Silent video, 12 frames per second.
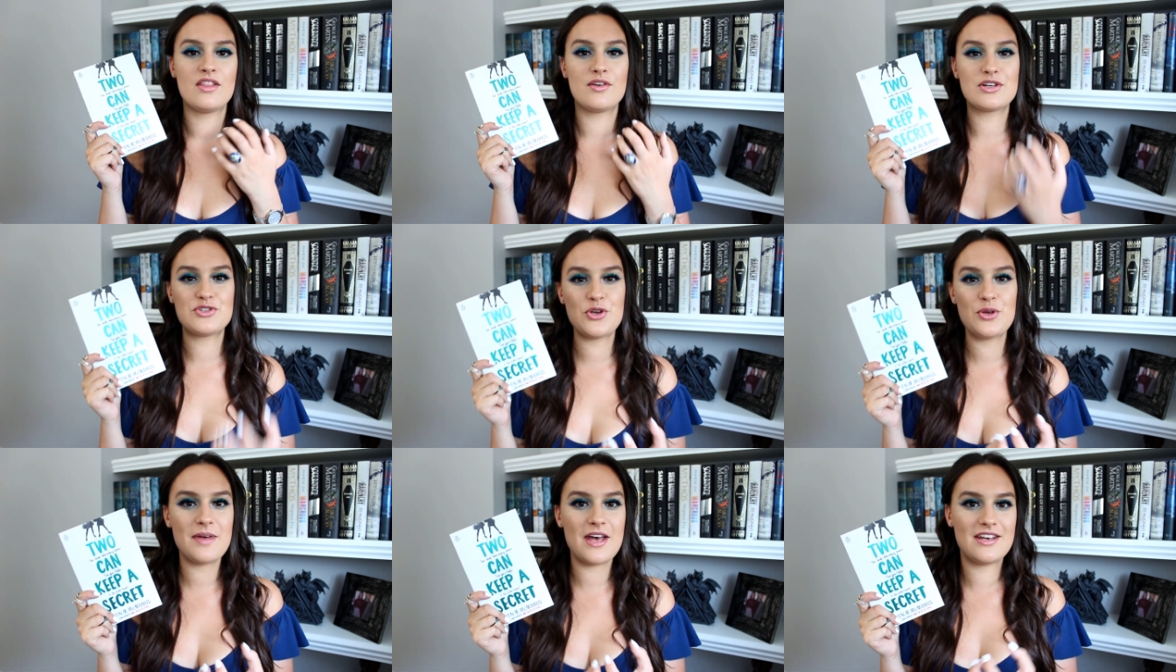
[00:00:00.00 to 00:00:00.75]
There are
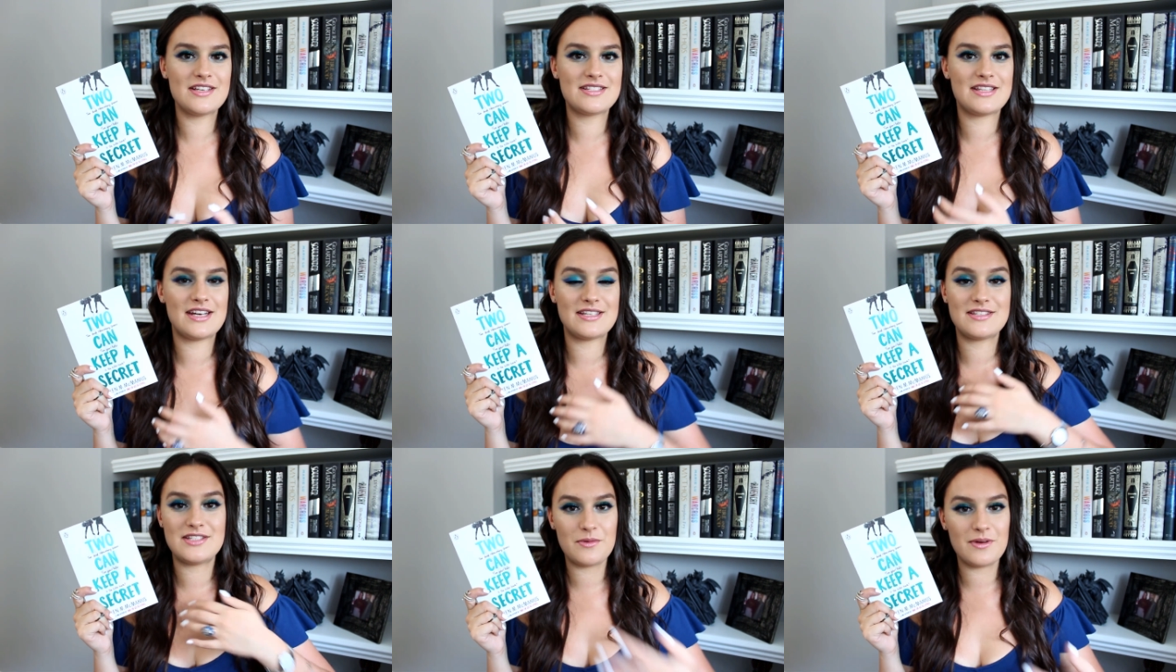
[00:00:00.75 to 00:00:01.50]
2 murders that are
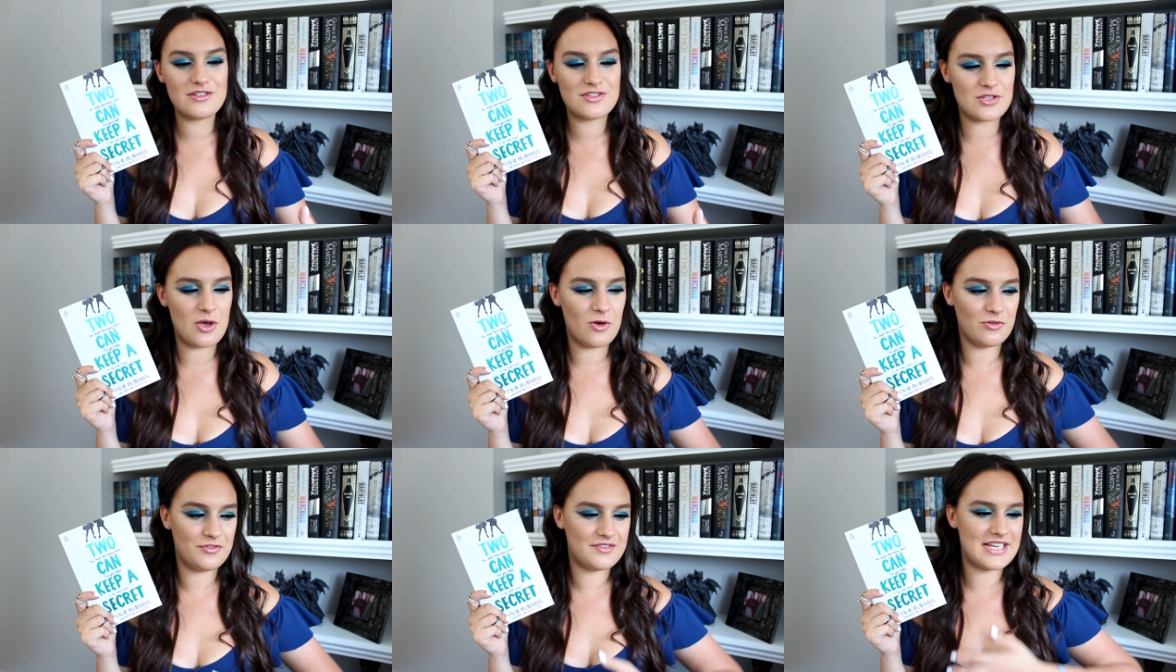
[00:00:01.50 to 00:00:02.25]
still
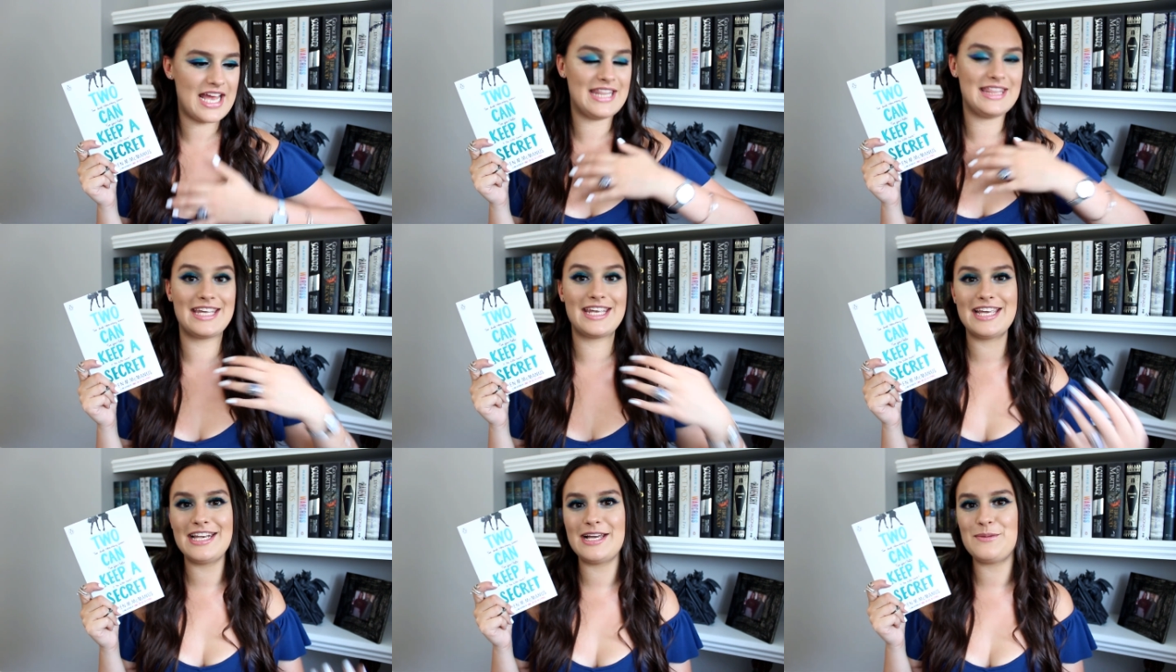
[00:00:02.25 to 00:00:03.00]
unsolved, and the
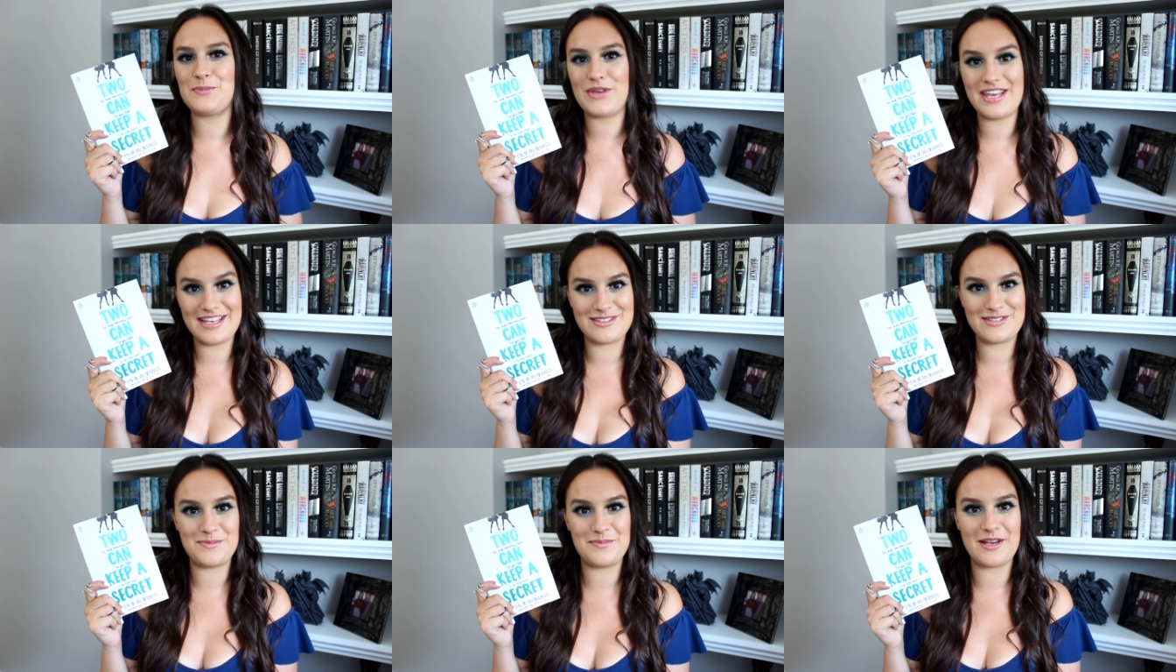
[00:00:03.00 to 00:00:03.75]
killer
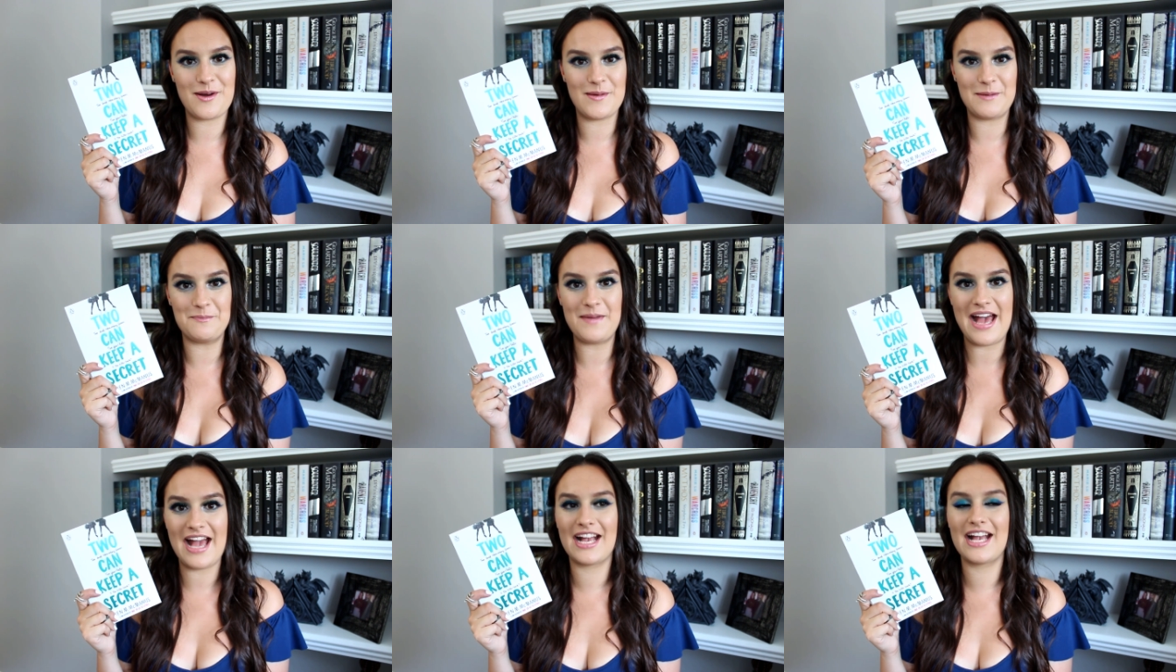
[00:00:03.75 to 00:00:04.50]
appears to be coming
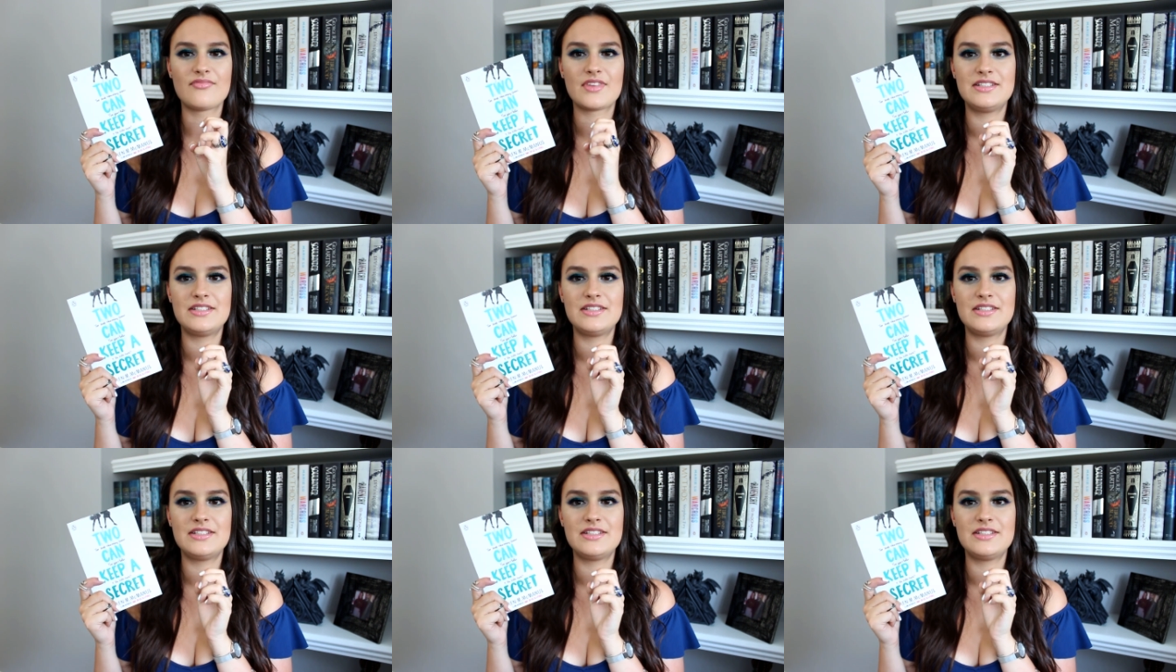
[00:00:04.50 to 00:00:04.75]
back.